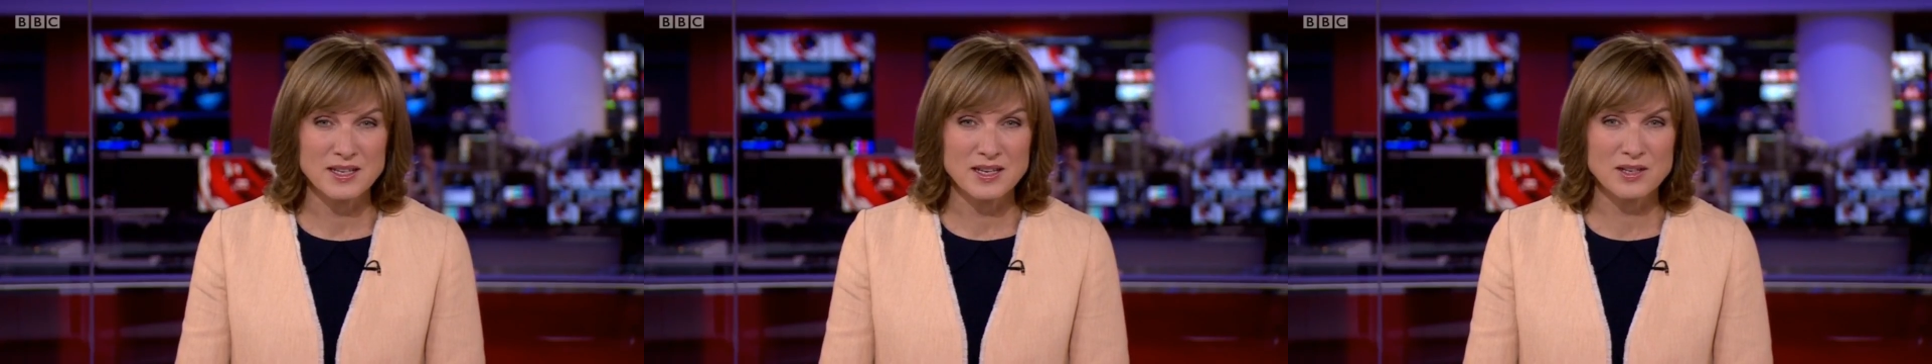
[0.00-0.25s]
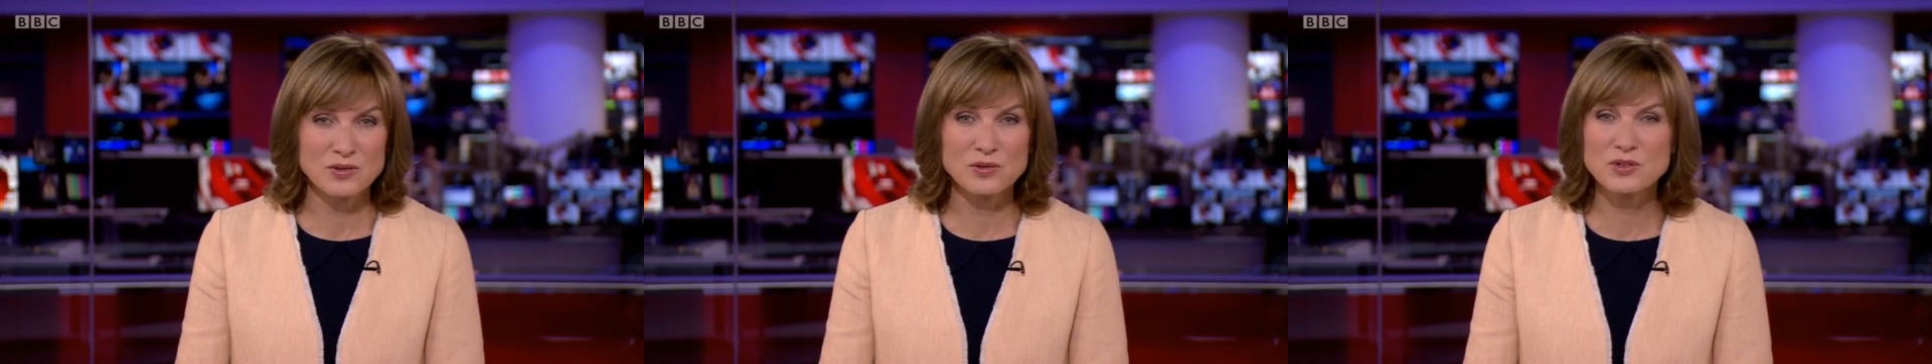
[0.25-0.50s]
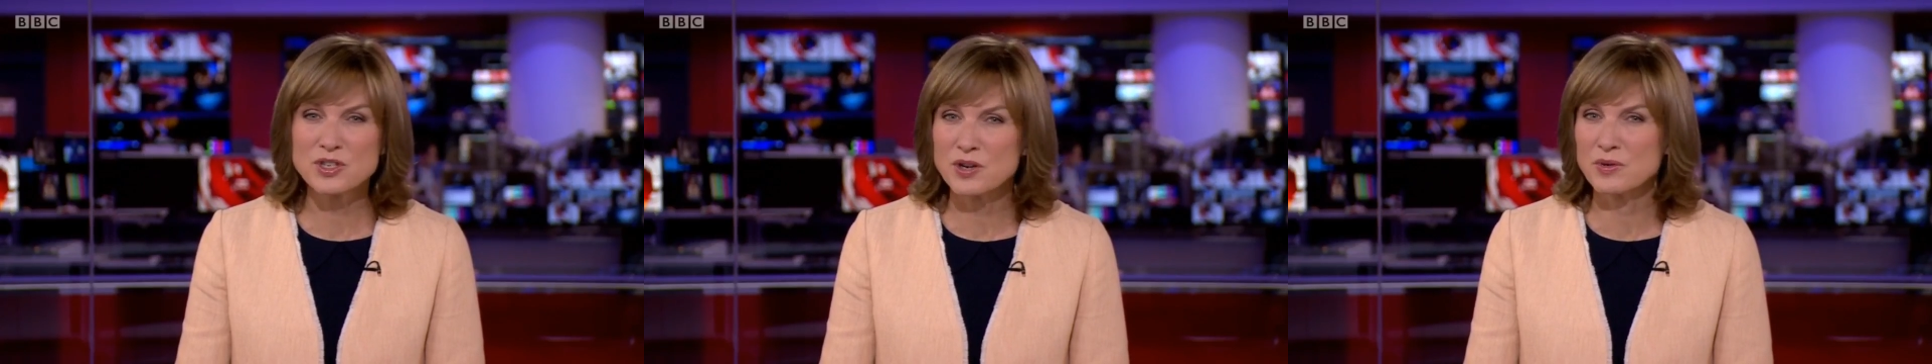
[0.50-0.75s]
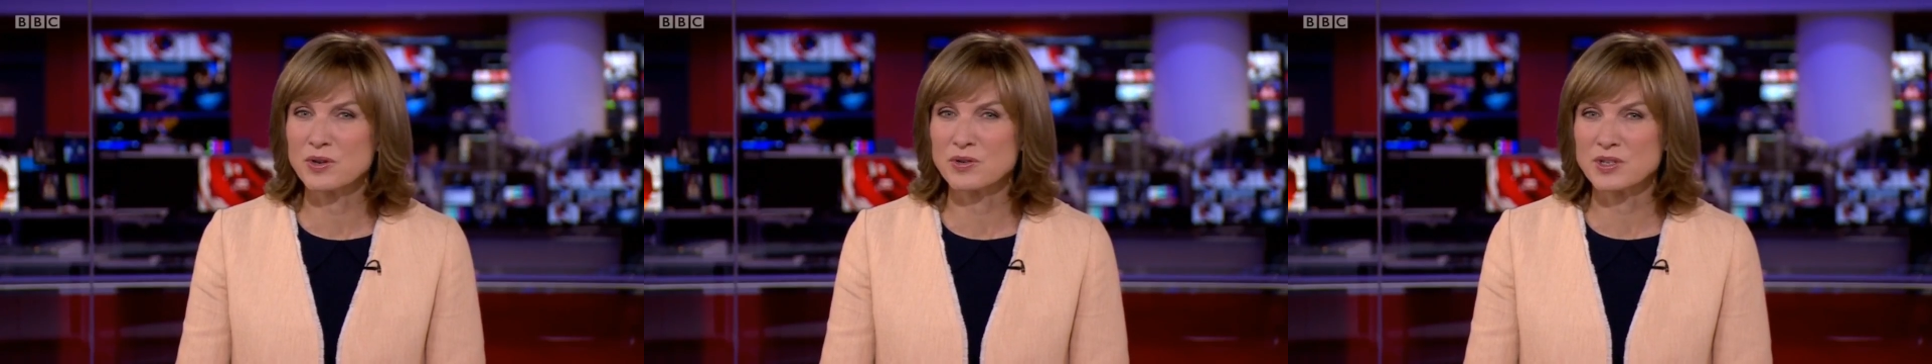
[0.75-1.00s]
An audio
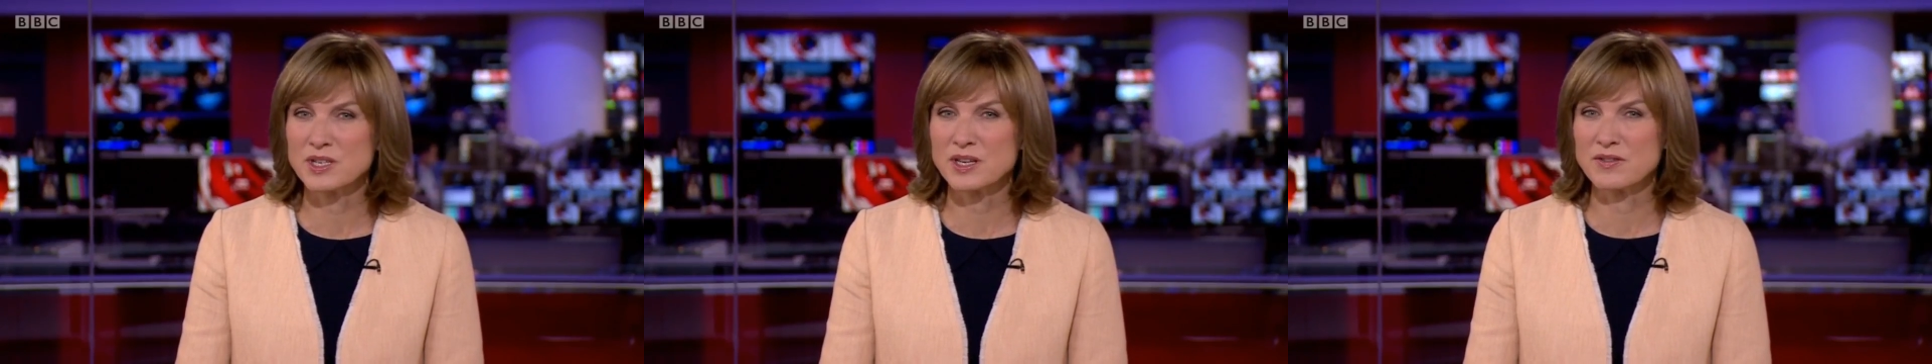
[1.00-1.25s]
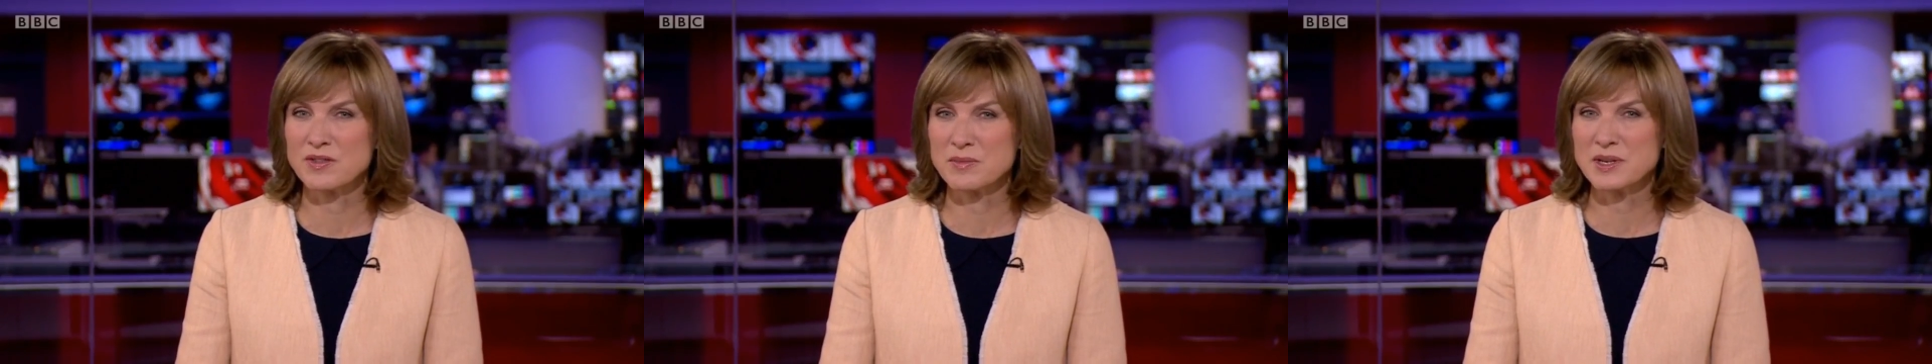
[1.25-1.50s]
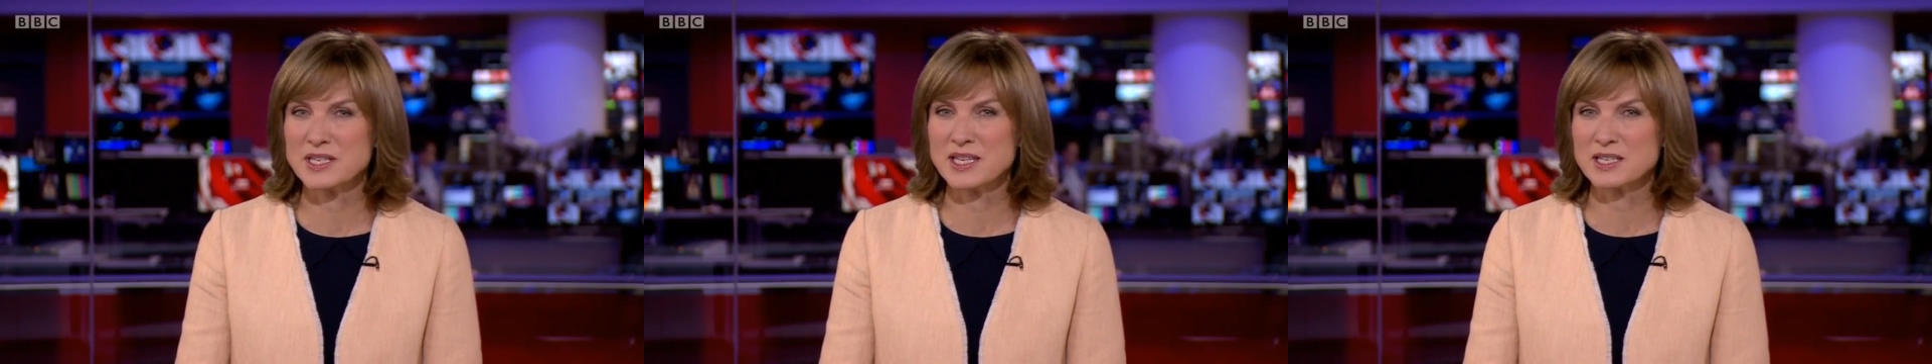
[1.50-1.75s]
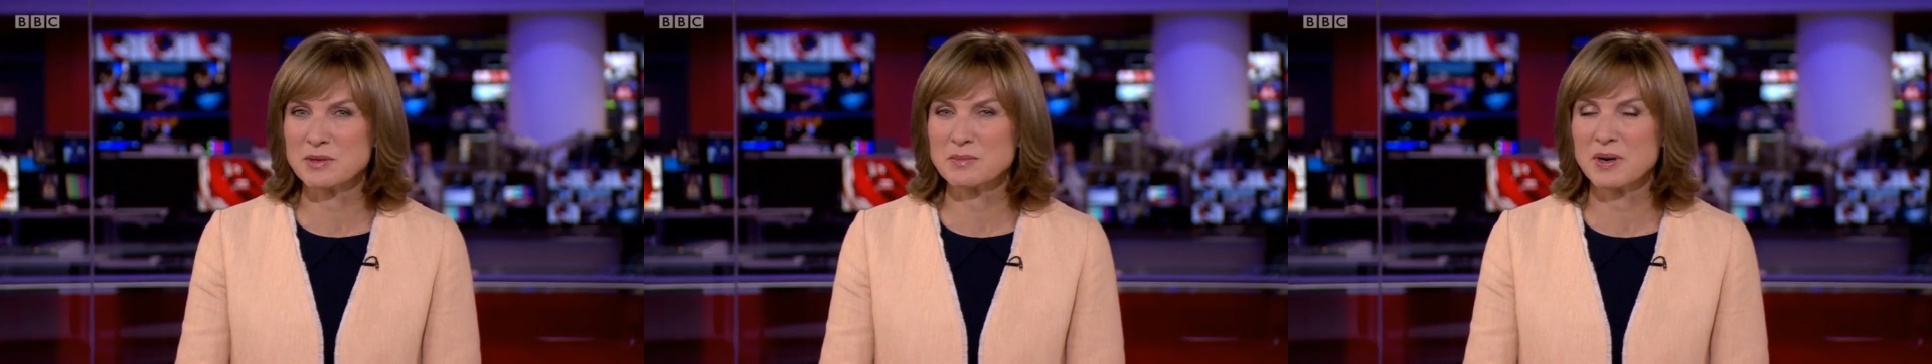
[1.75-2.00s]
recording of the meeting
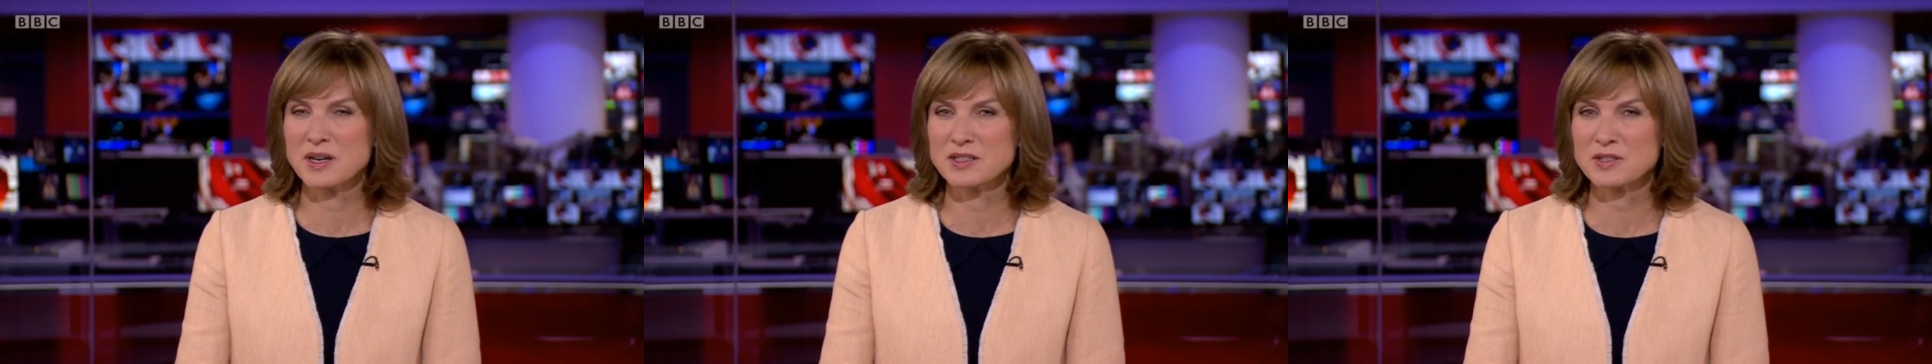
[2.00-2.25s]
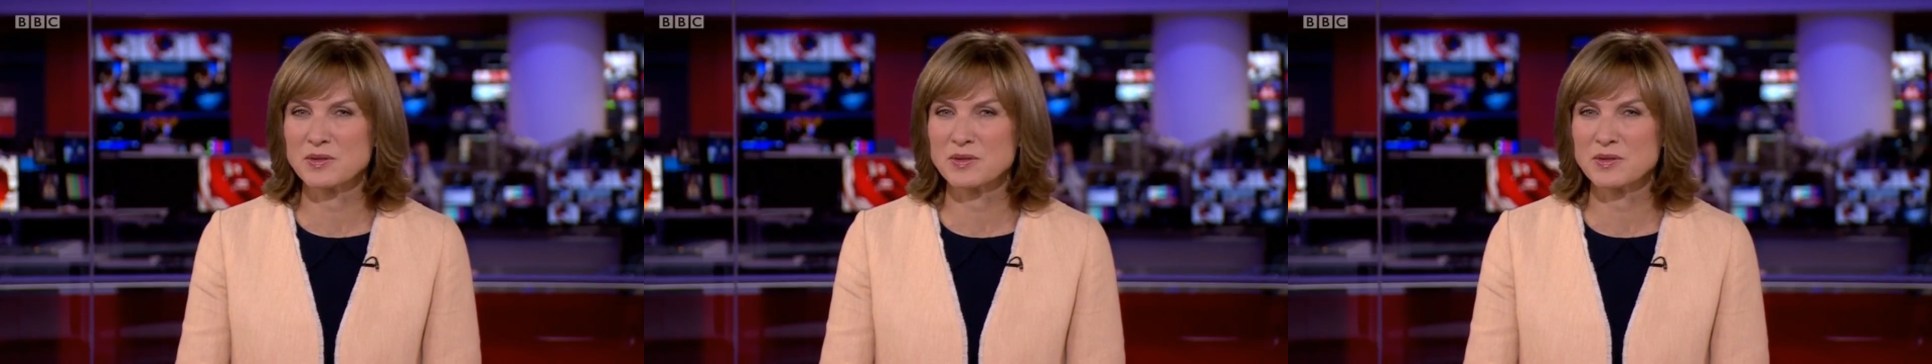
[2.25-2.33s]
has been passed